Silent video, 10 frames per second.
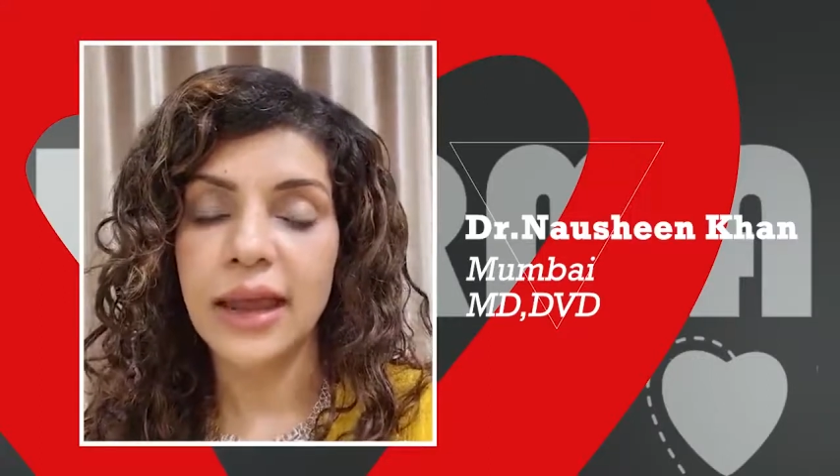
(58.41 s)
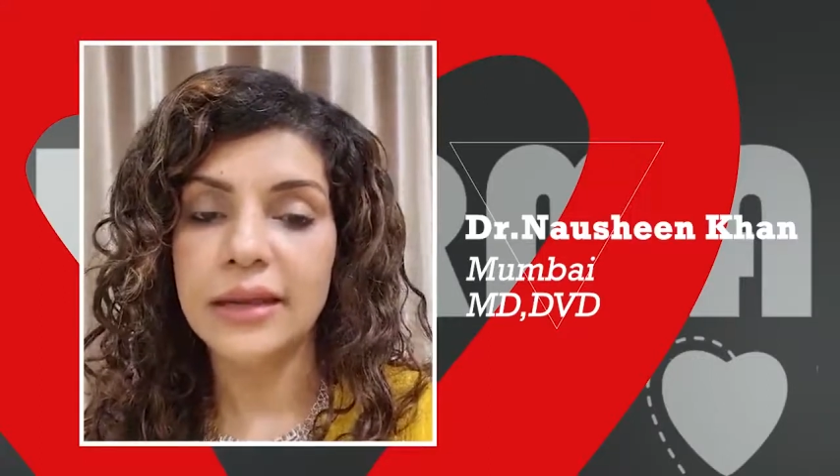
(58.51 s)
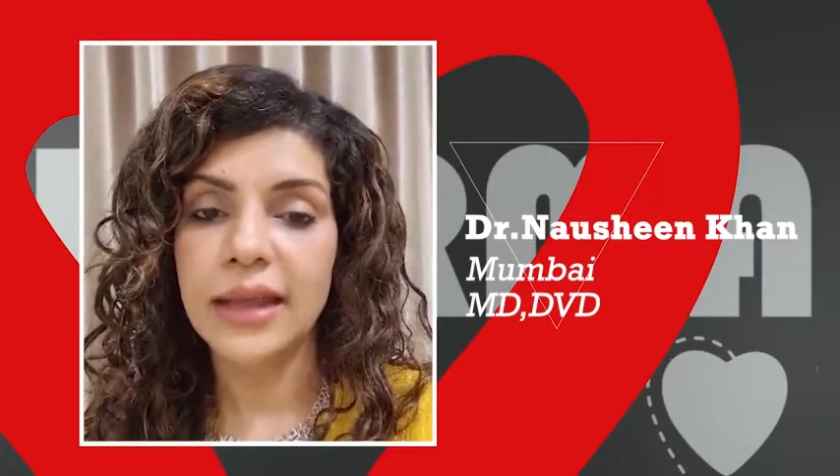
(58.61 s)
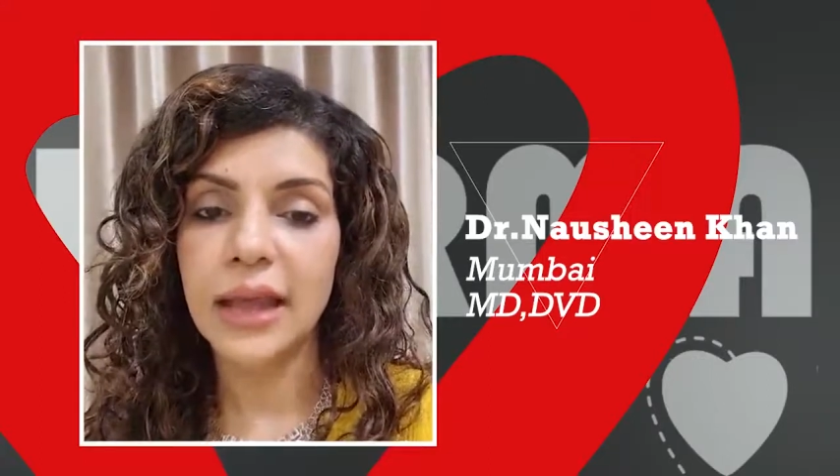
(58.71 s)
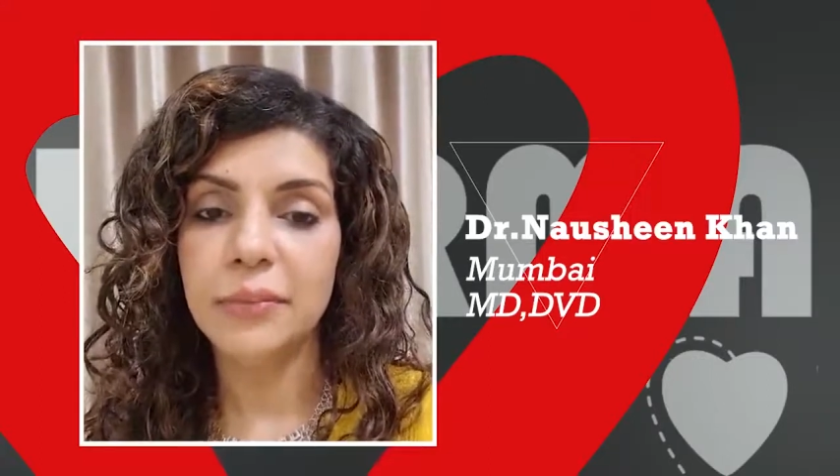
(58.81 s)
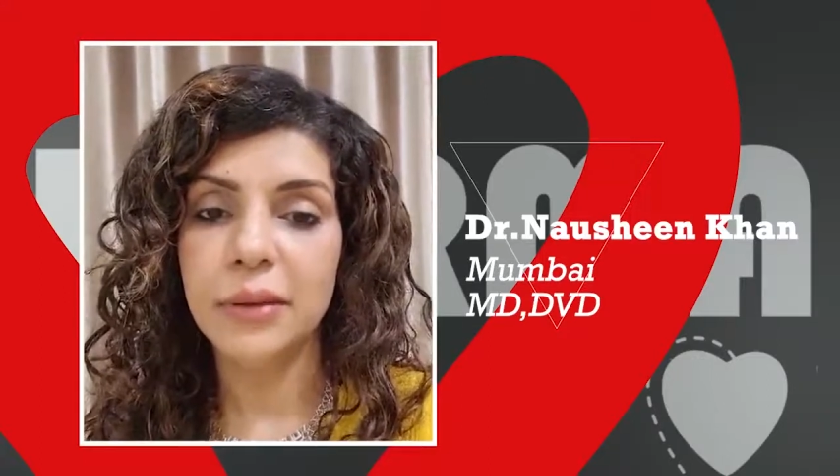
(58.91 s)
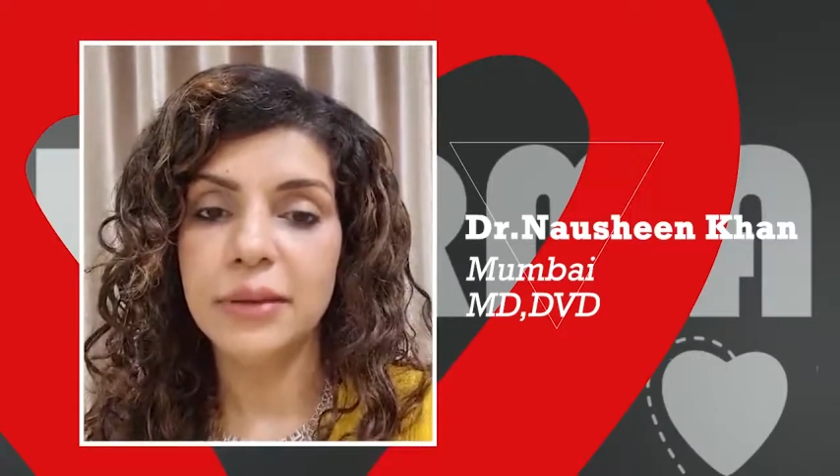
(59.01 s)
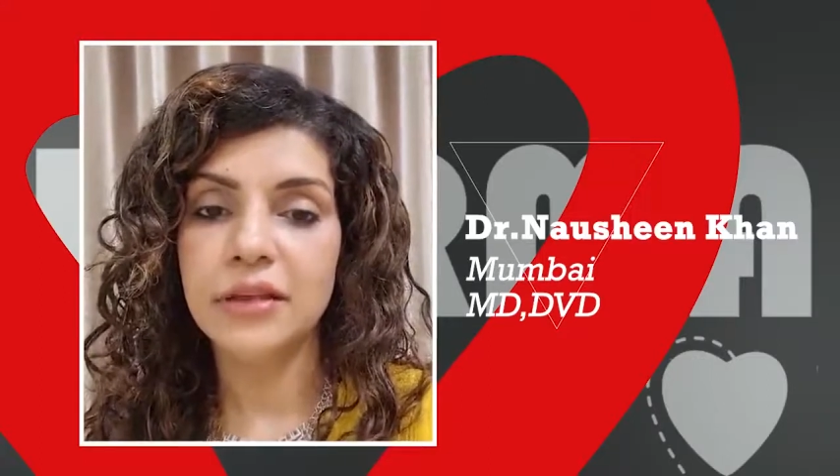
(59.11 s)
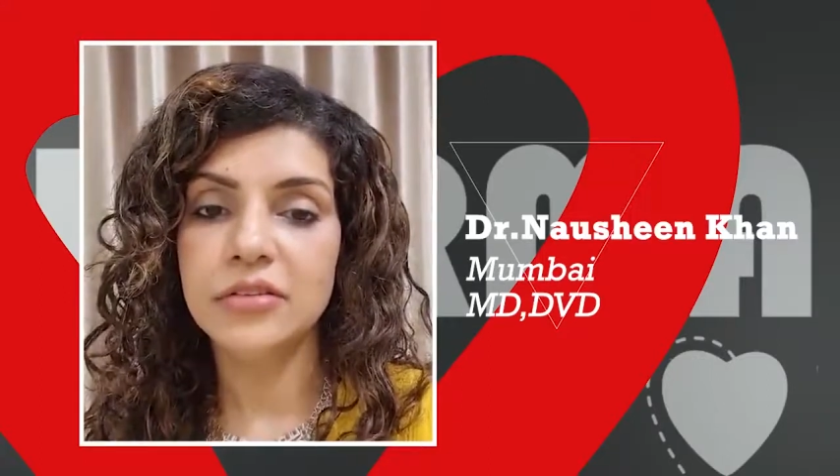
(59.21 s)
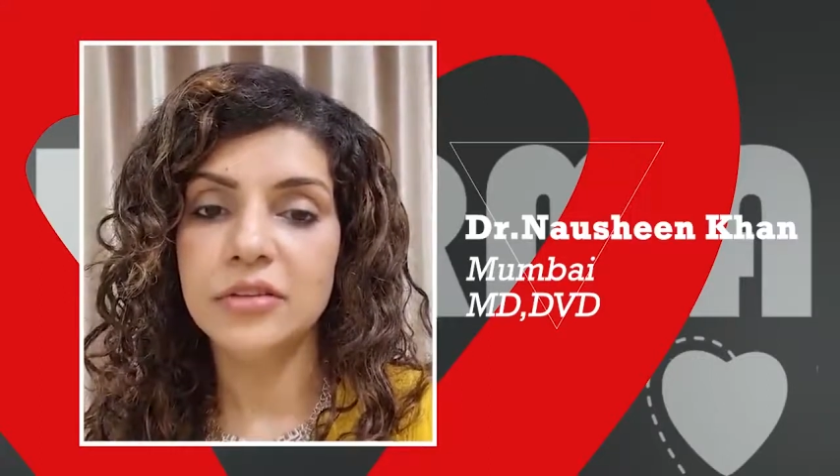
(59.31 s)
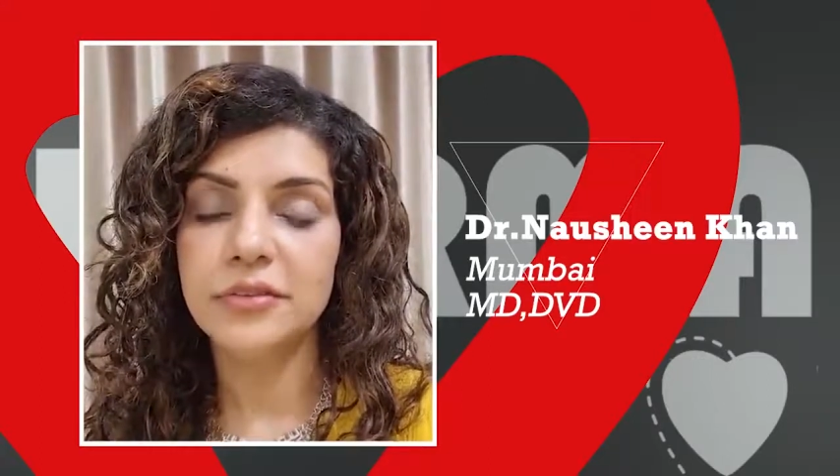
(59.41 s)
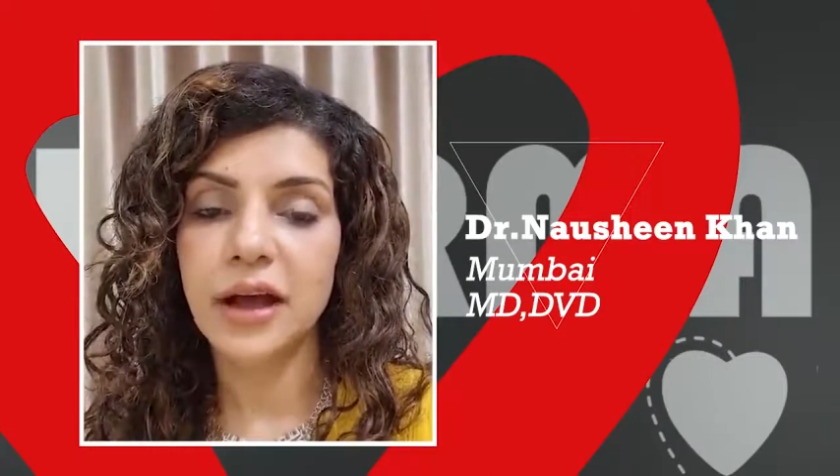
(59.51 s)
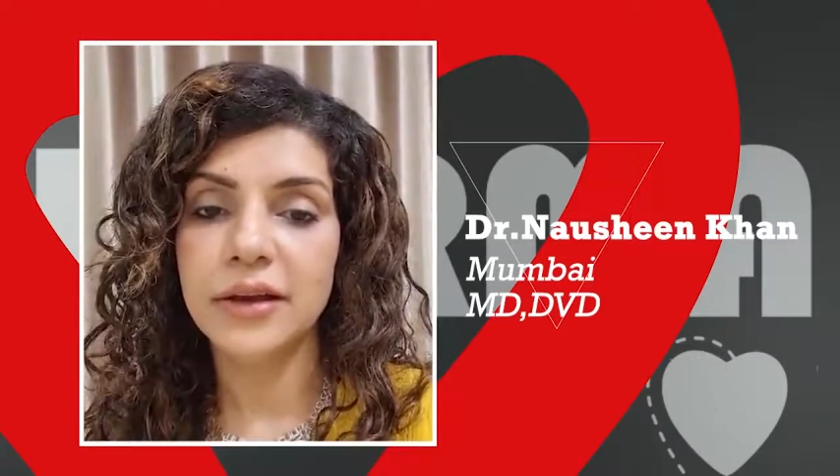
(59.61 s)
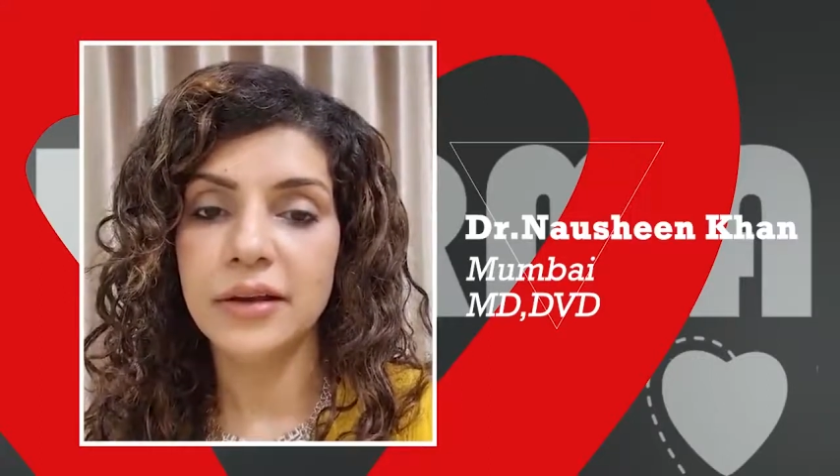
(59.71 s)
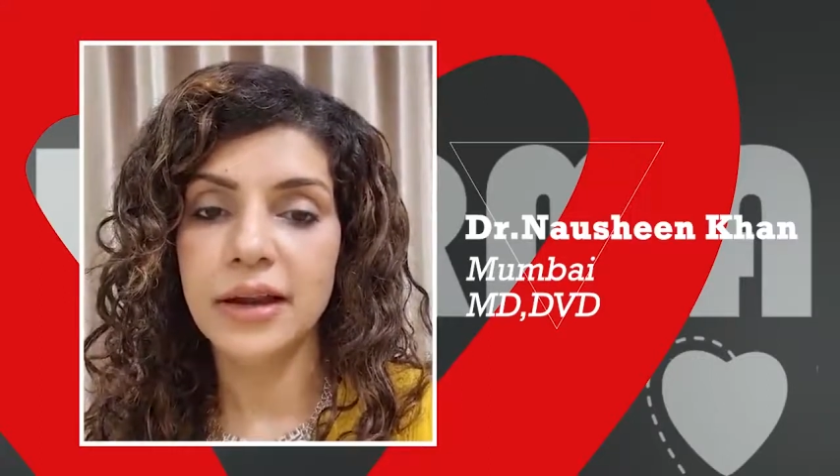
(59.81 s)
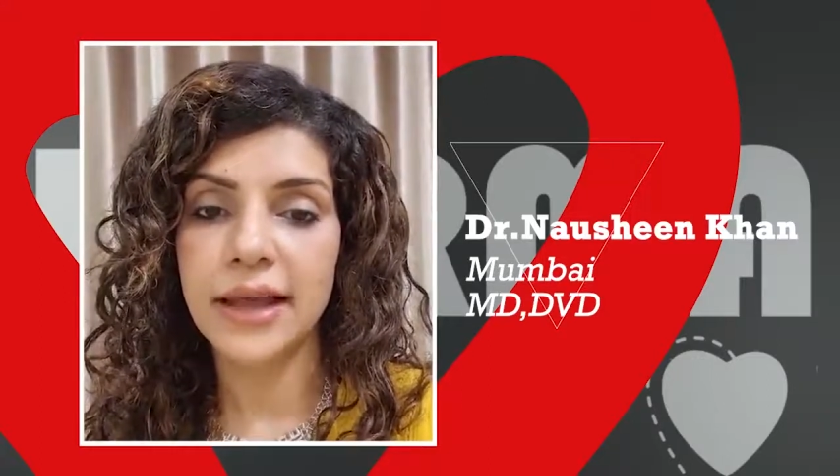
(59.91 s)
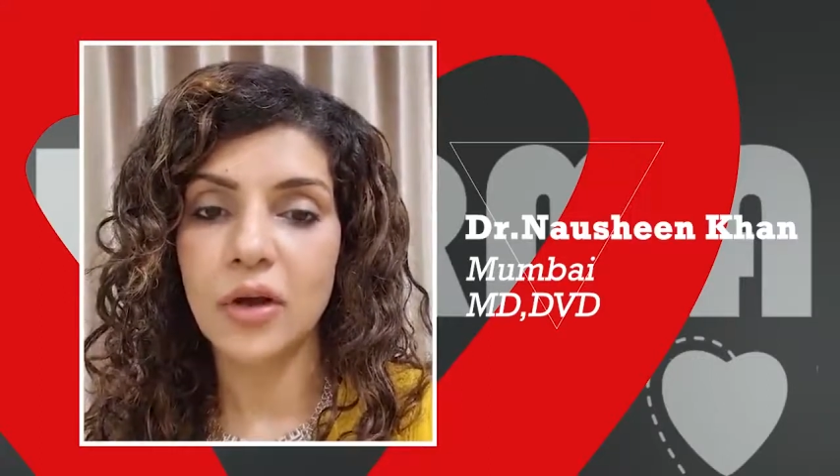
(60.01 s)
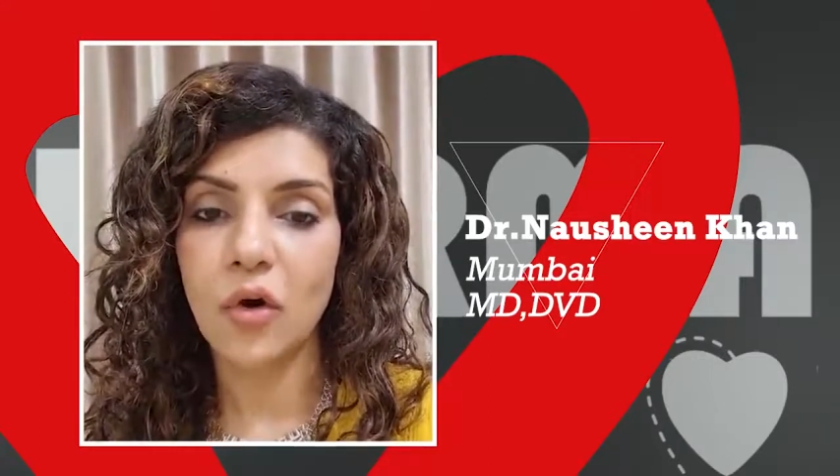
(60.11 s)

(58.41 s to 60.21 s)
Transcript: It can be because of an underlying